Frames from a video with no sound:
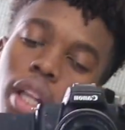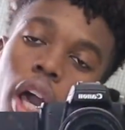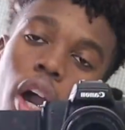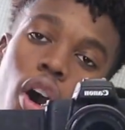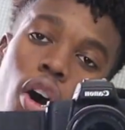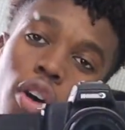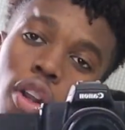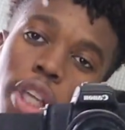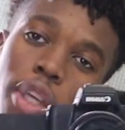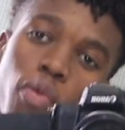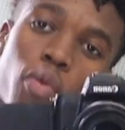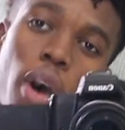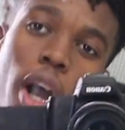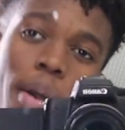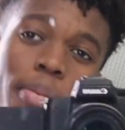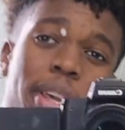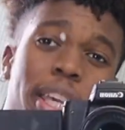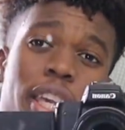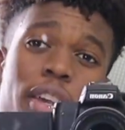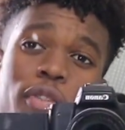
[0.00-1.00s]
Not only will
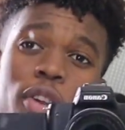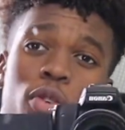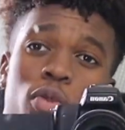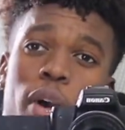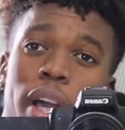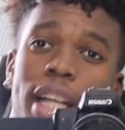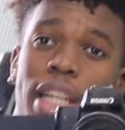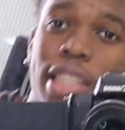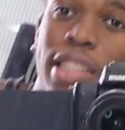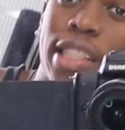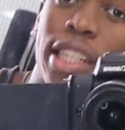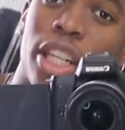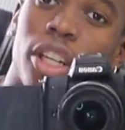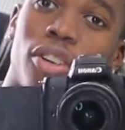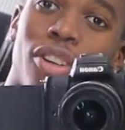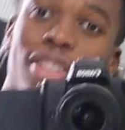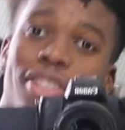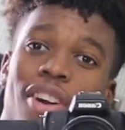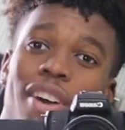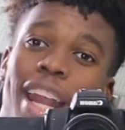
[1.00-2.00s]
I be giving away the
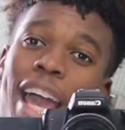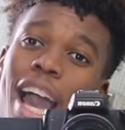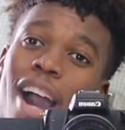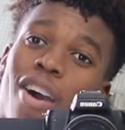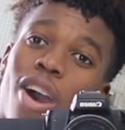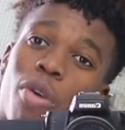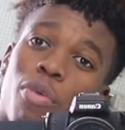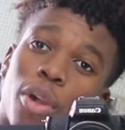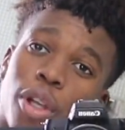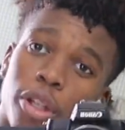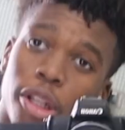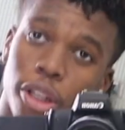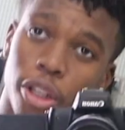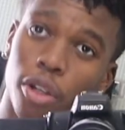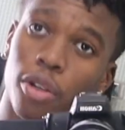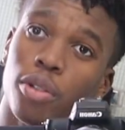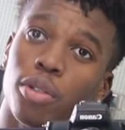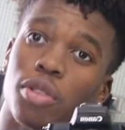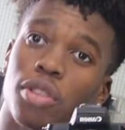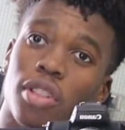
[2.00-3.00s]
secrets on how I
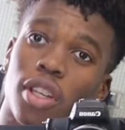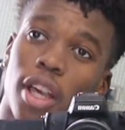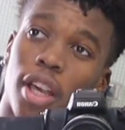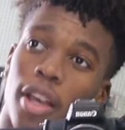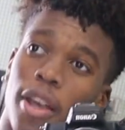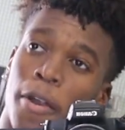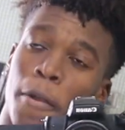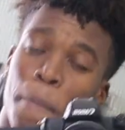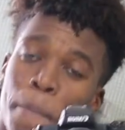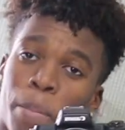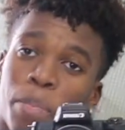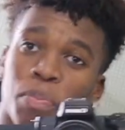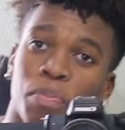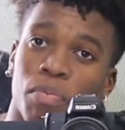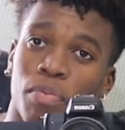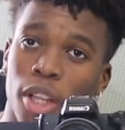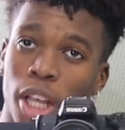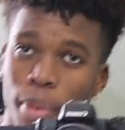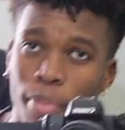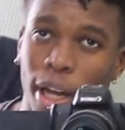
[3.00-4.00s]
reduce
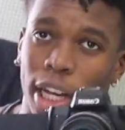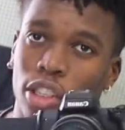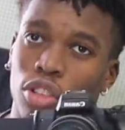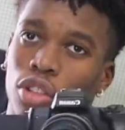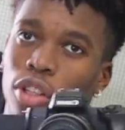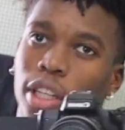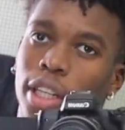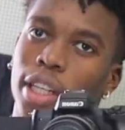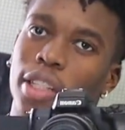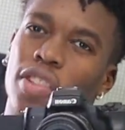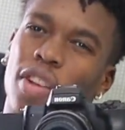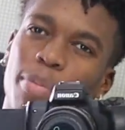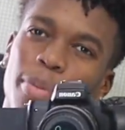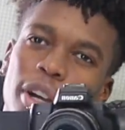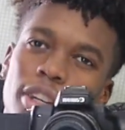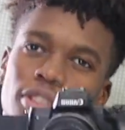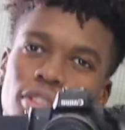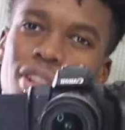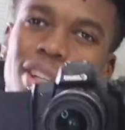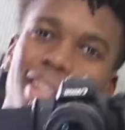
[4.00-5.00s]
my shrinkage, I'm also